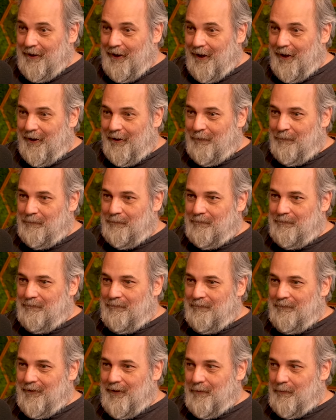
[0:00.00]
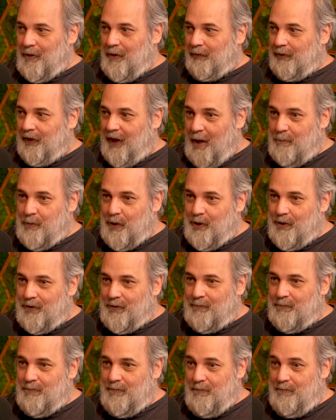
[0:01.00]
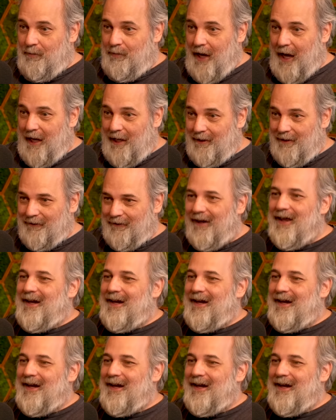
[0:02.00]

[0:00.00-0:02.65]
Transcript: leopard bait.